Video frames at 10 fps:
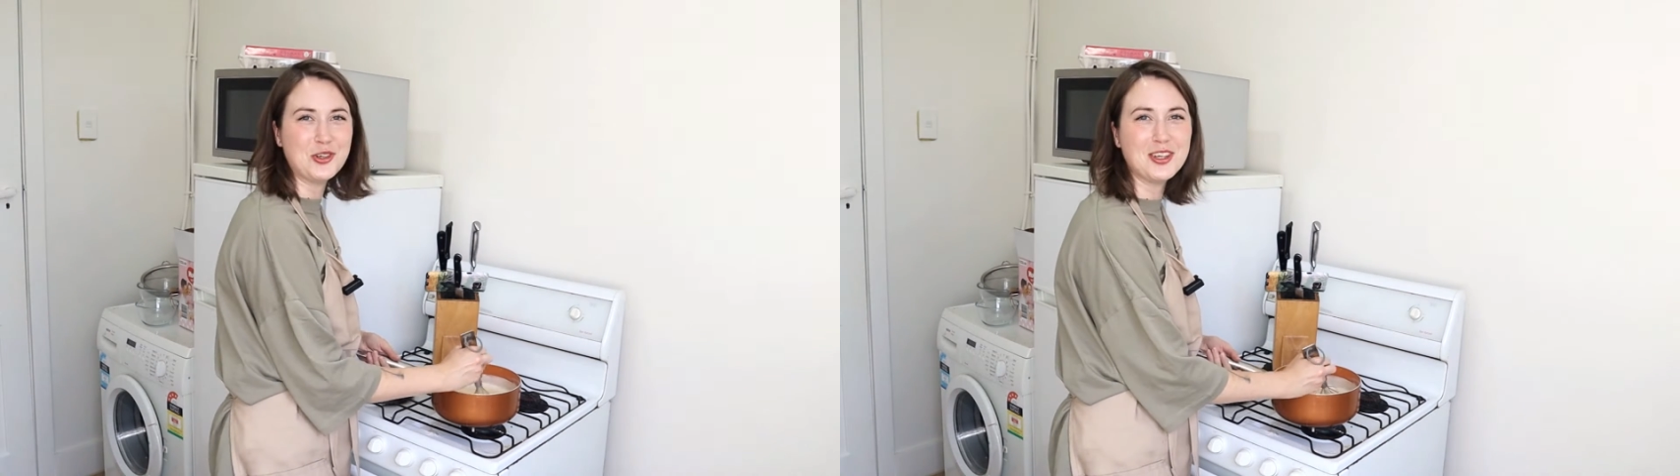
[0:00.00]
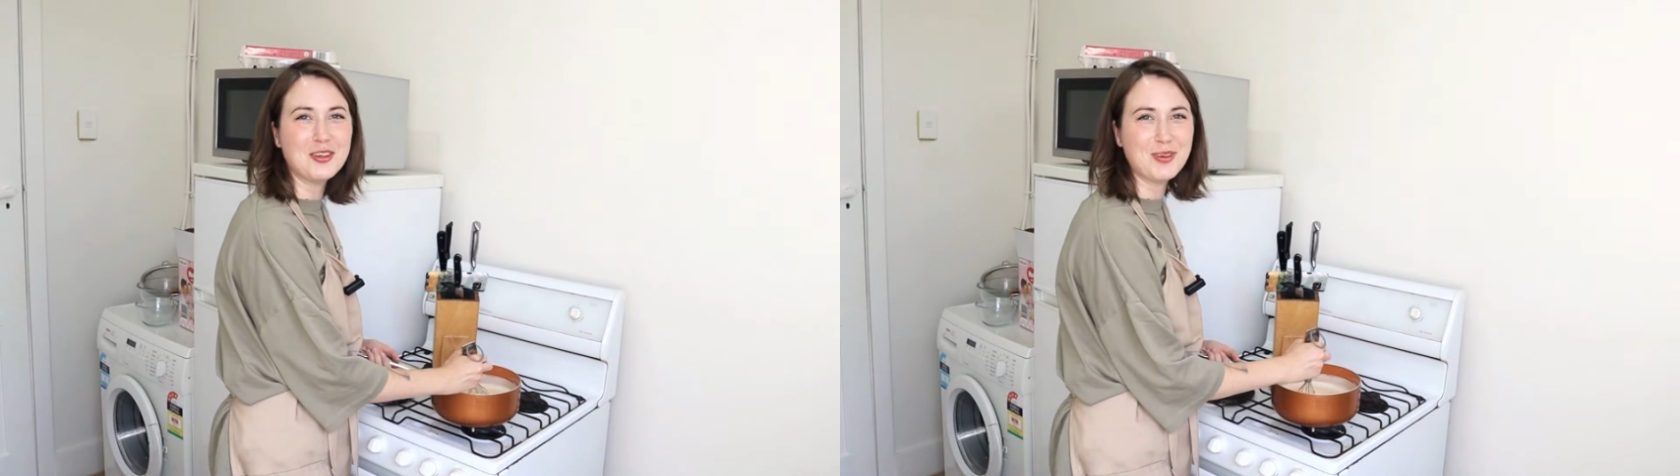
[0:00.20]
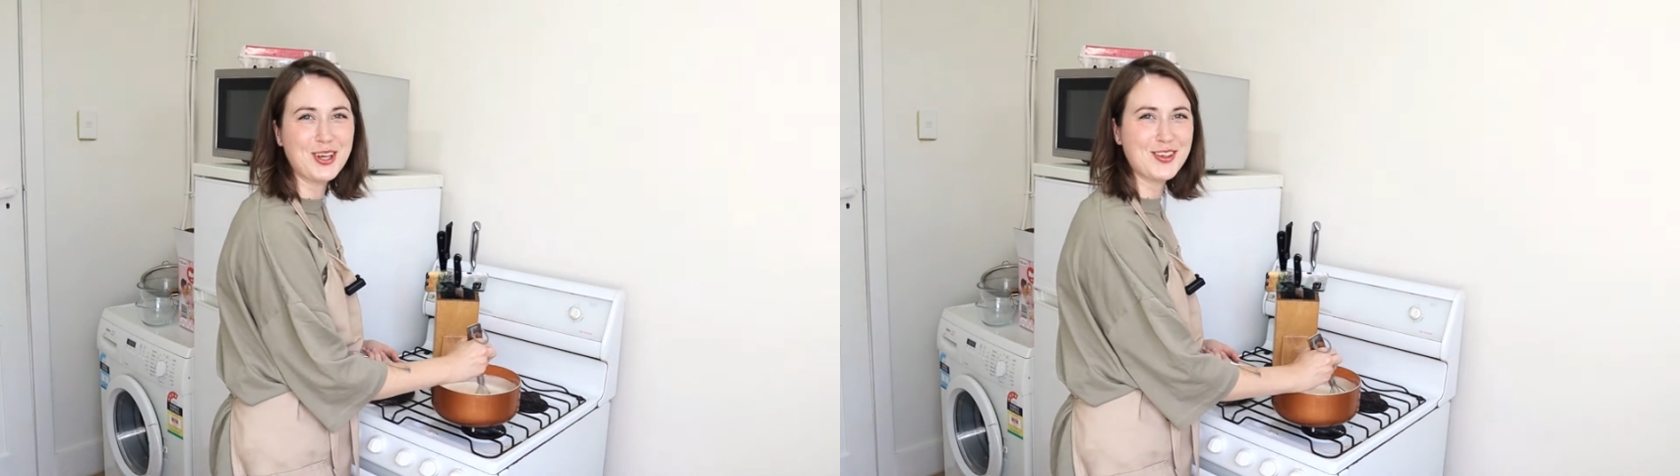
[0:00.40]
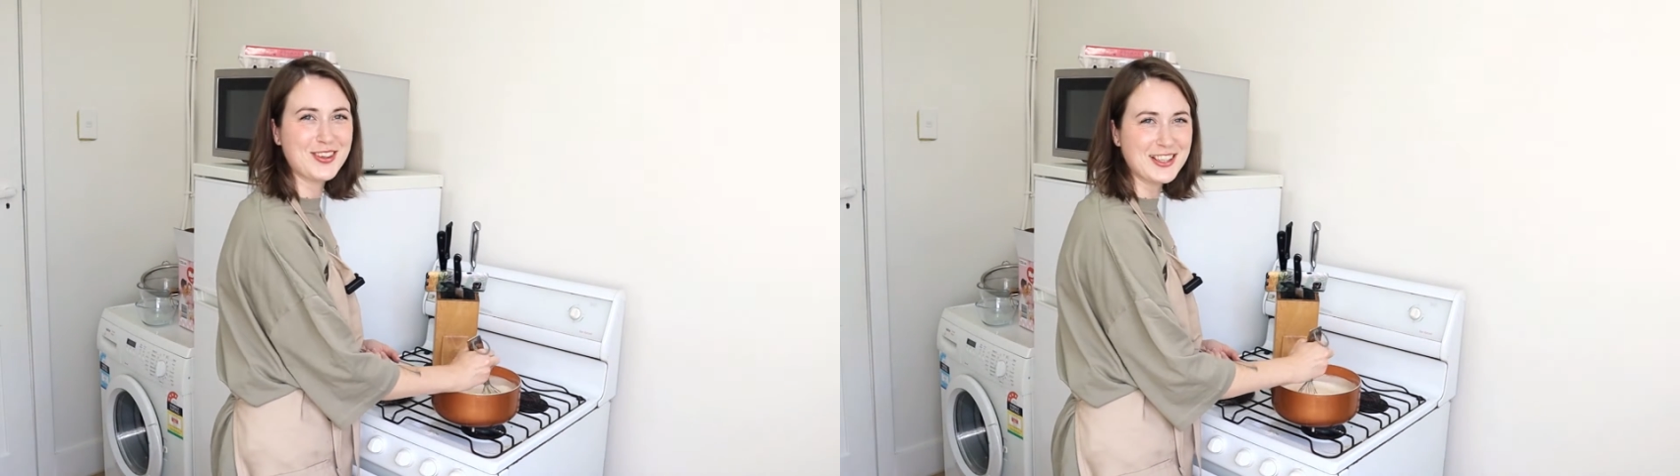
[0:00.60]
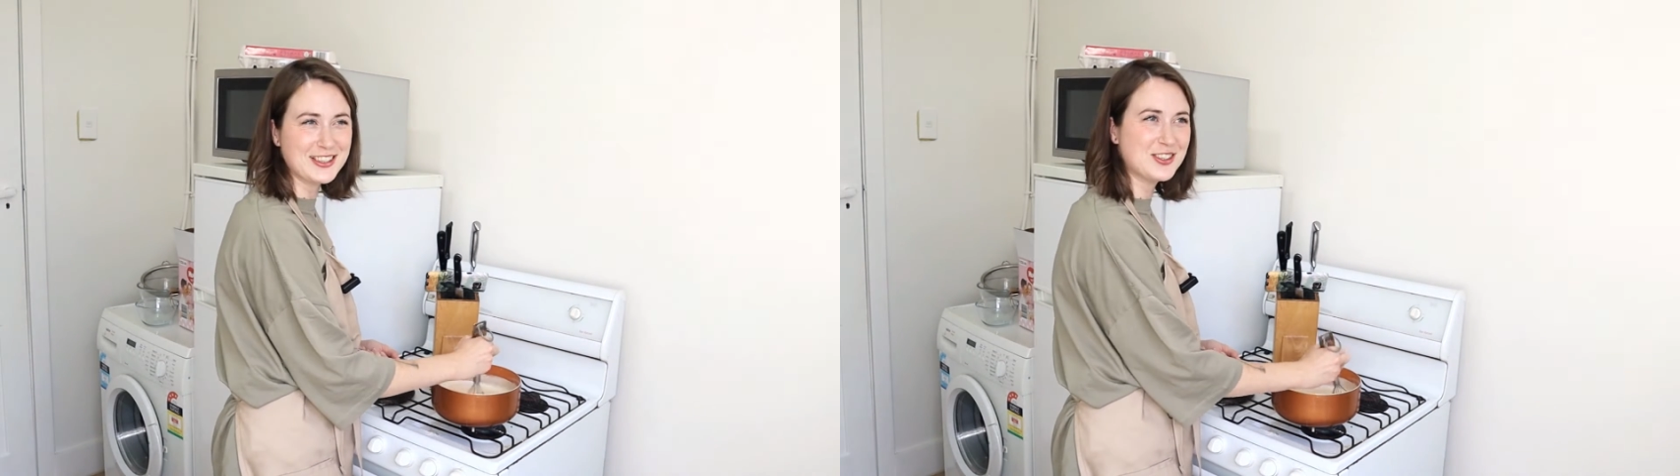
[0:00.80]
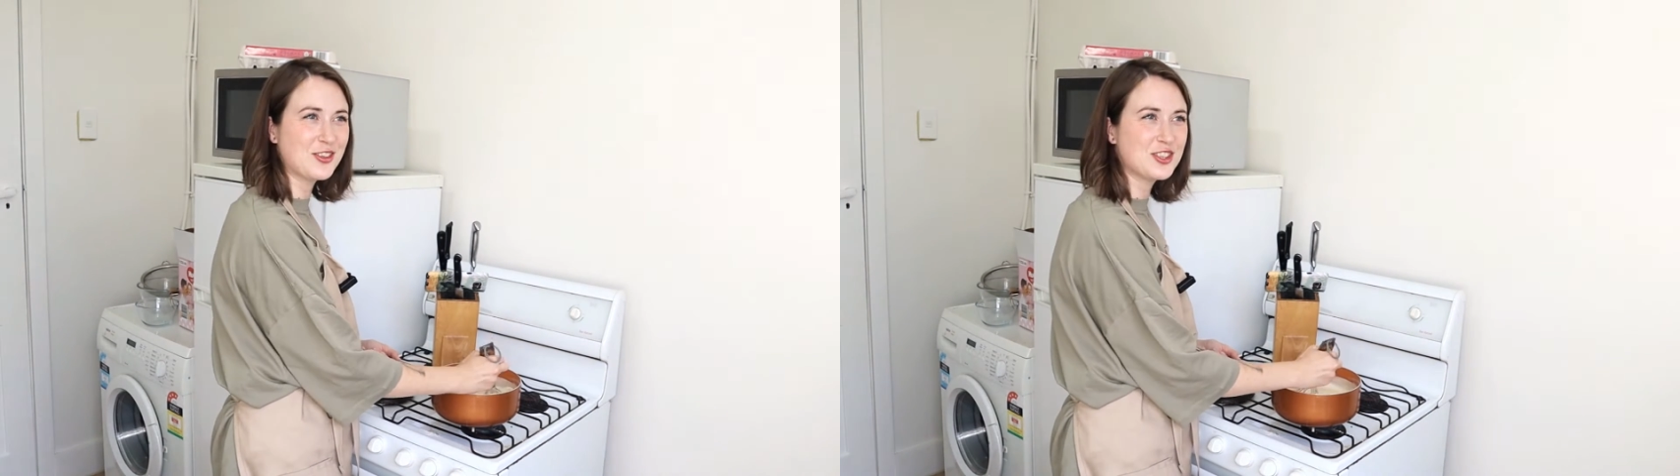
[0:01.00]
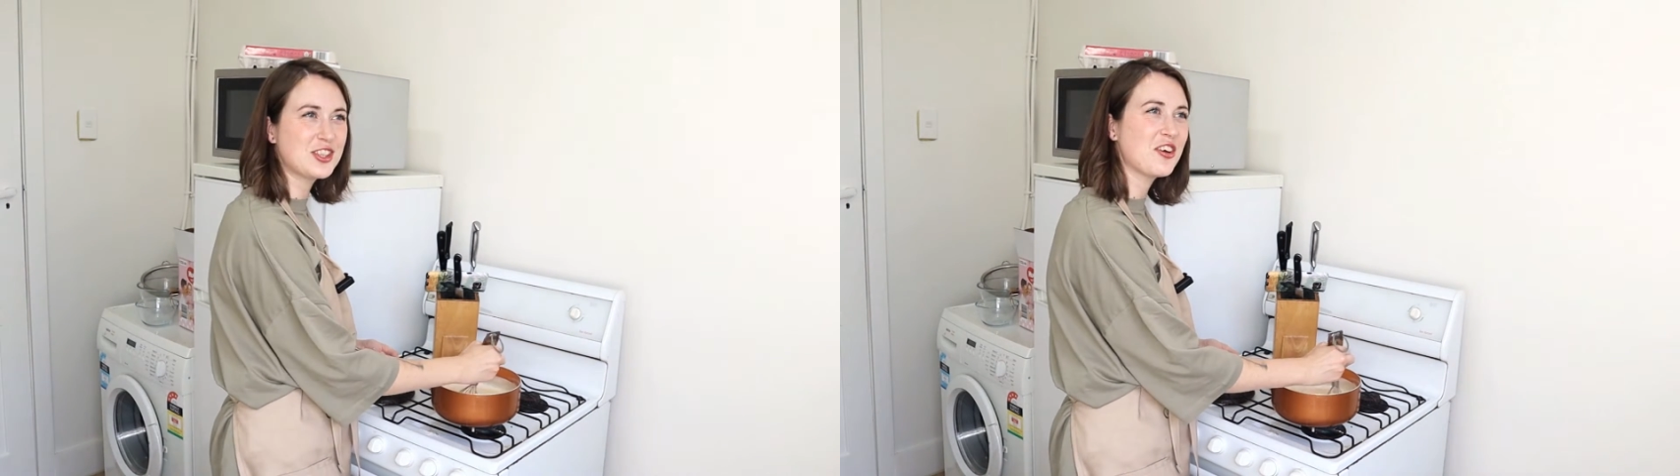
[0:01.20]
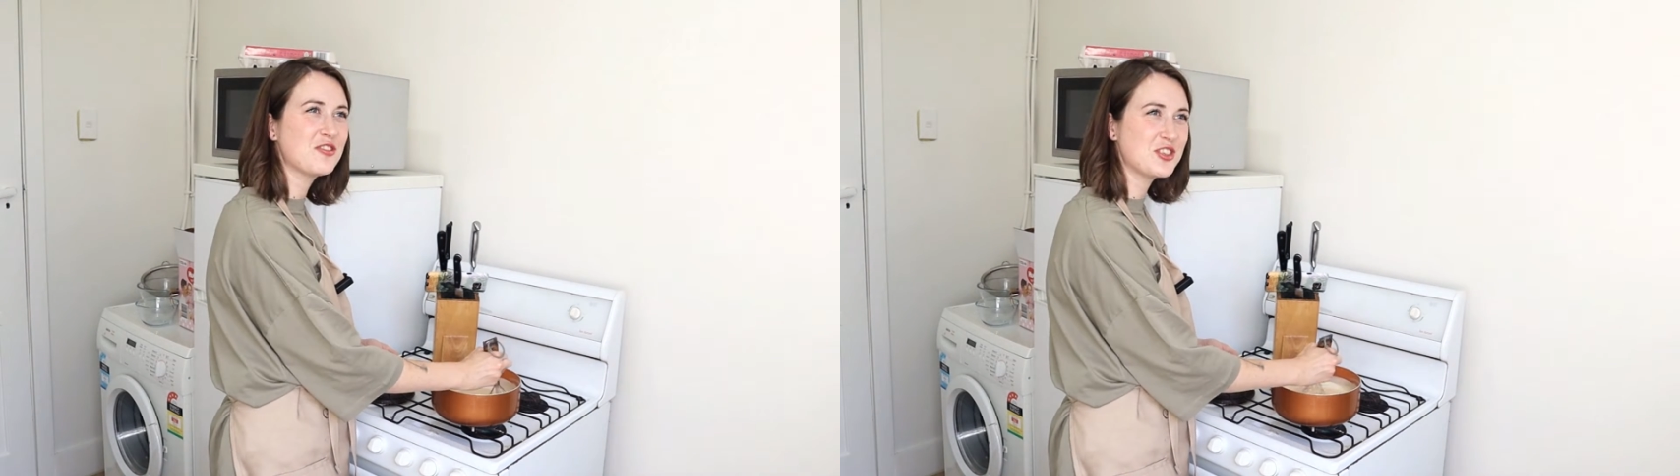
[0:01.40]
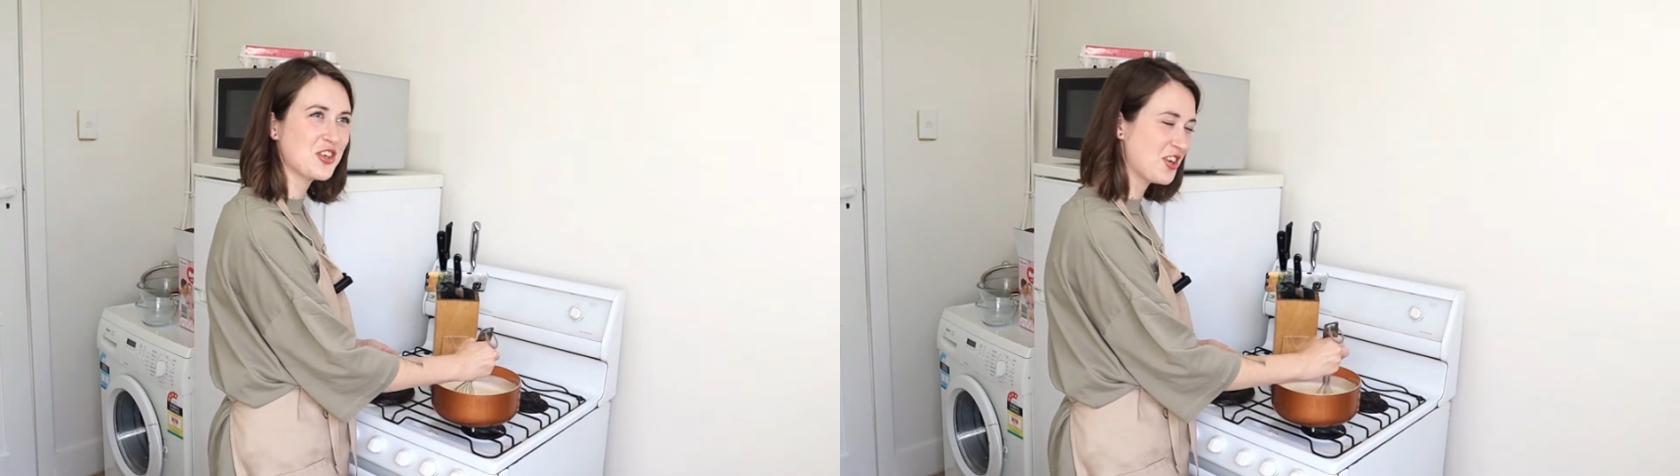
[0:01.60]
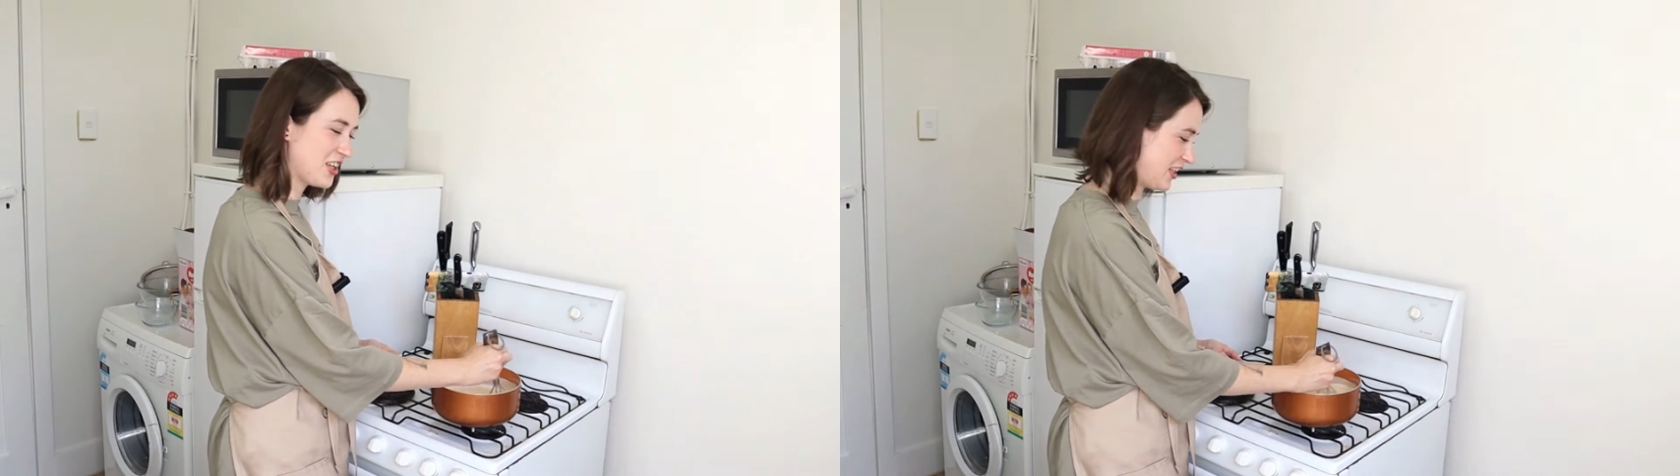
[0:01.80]
joining me on these non-chef
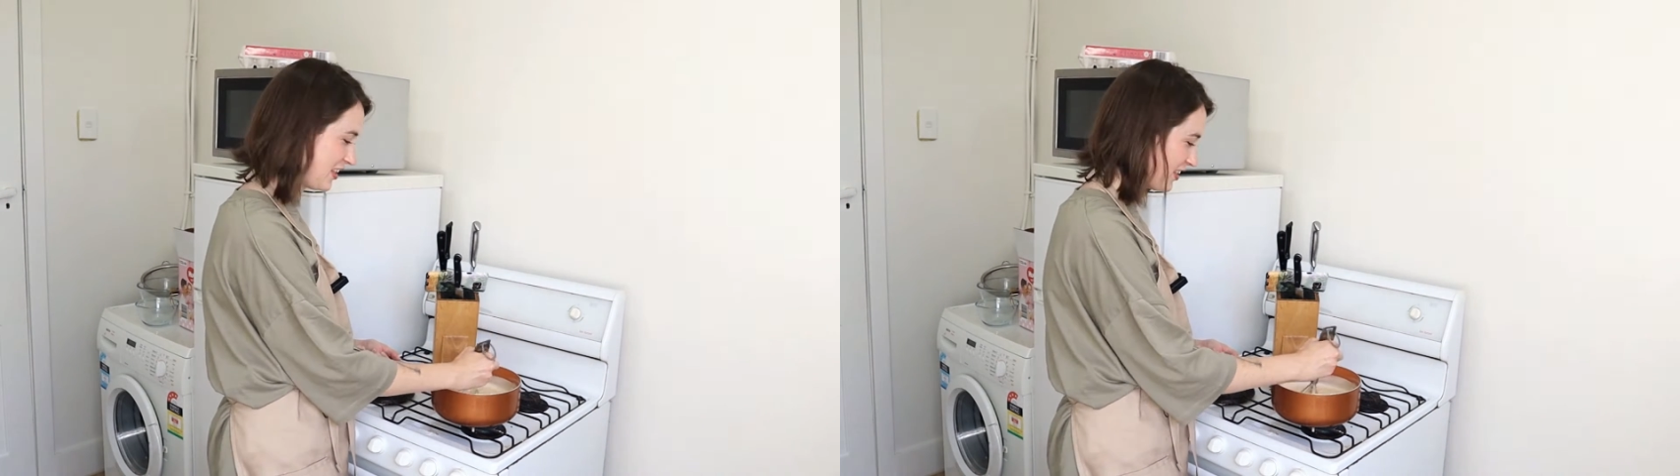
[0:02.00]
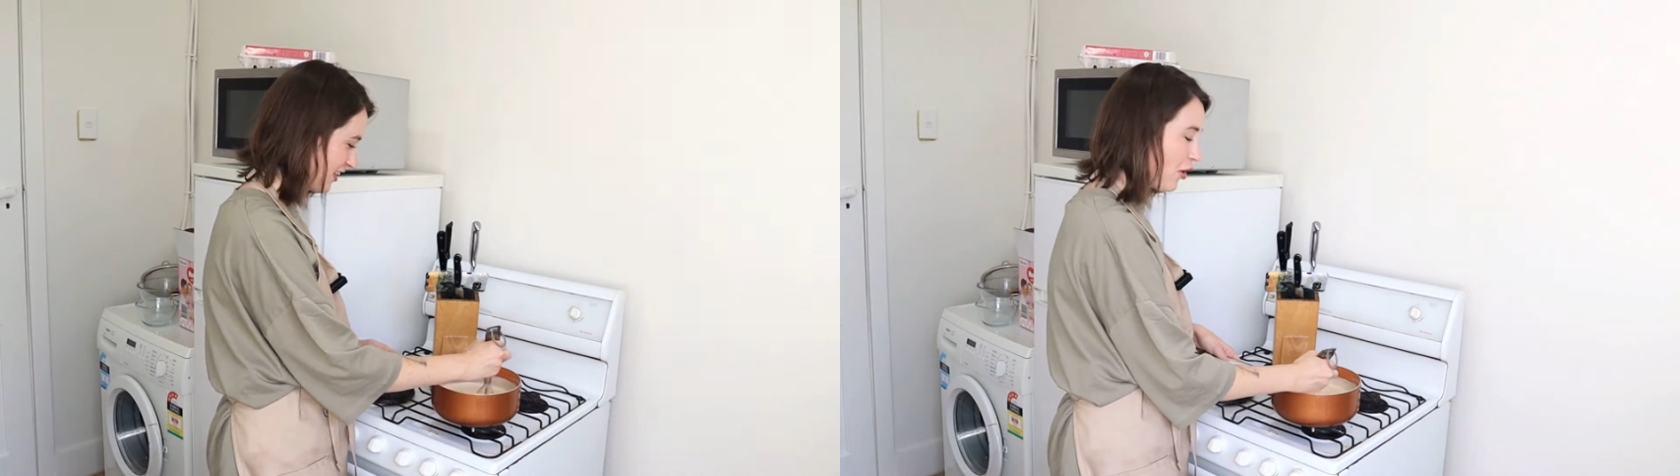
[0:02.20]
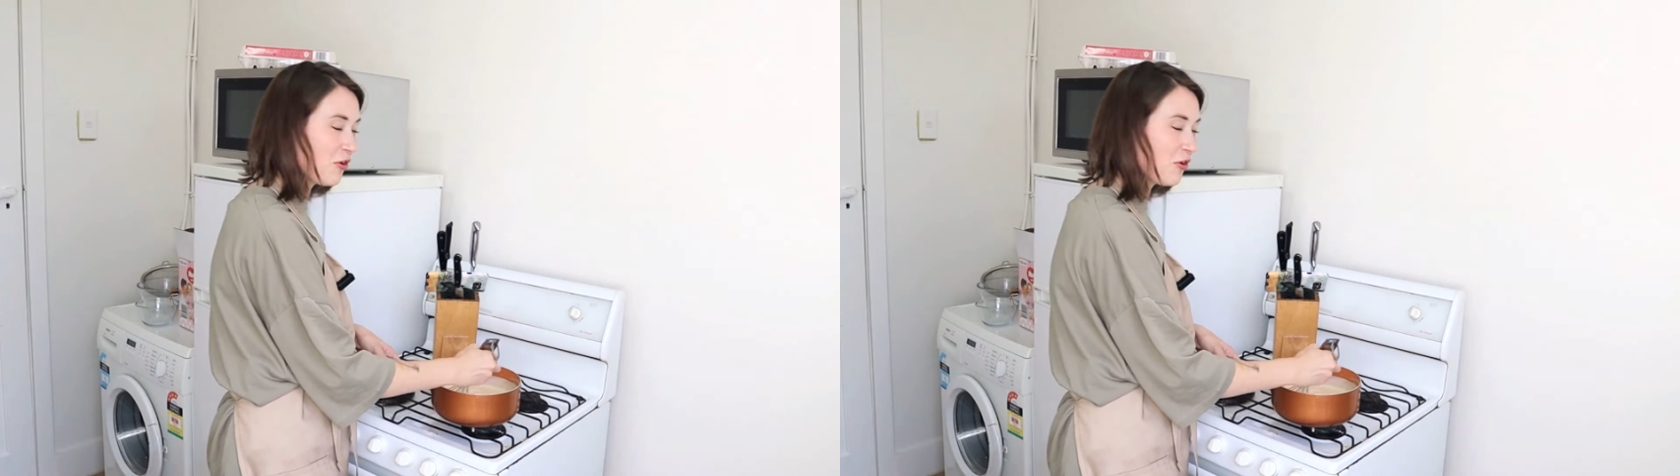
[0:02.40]
journeys.